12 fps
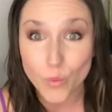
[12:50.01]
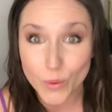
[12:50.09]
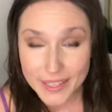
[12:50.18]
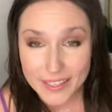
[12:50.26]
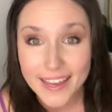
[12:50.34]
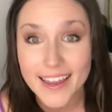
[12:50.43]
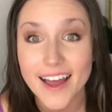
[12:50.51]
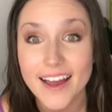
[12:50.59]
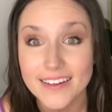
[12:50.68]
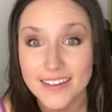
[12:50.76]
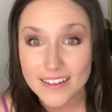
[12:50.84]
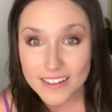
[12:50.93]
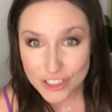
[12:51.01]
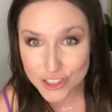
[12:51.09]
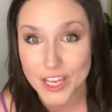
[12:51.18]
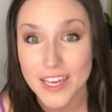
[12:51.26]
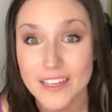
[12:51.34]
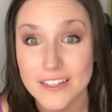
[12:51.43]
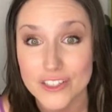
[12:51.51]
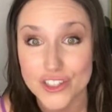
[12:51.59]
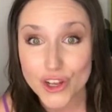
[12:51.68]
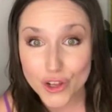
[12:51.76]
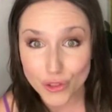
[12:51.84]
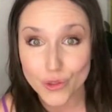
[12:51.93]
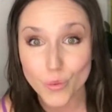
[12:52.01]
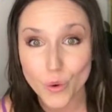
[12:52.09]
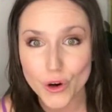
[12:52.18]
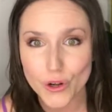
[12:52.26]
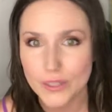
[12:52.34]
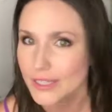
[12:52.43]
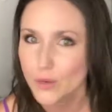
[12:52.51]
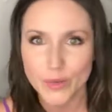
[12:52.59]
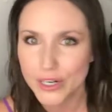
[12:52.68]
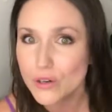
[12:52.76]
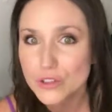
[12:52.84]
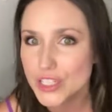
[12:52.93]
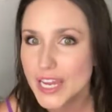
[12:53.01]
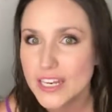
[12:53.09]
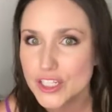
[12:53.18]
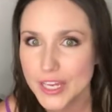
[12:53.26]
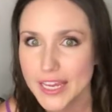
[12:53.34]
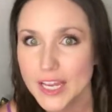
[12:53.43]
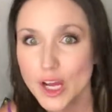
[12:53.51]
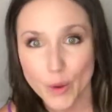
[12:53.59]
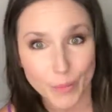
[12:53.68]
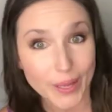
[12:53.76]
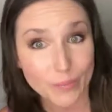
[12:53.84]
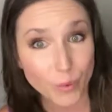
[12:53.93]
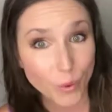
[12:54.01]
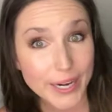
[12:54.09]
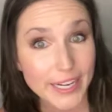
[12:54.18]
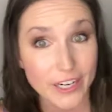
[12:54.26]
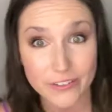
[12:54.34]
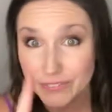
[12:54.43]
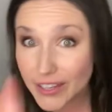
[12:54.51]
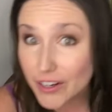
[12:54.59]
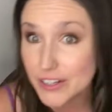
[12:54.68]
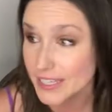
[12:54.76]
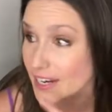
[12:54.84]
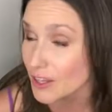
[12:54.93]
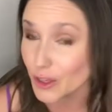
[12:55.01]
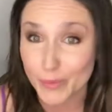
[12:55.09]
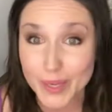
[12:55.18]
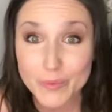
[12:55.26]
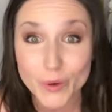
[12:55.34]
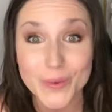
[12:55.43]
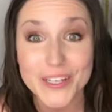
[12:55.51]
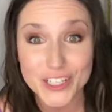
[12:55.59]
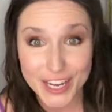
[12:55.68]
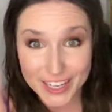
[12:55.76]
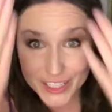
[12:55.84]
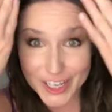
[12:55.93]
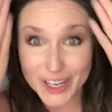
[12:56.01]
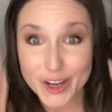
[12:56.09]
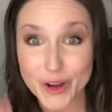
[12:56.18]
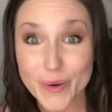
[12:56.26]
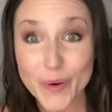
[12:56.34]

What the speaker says: We can change the world. And we don't change it by pointing our fingers at other people. We change it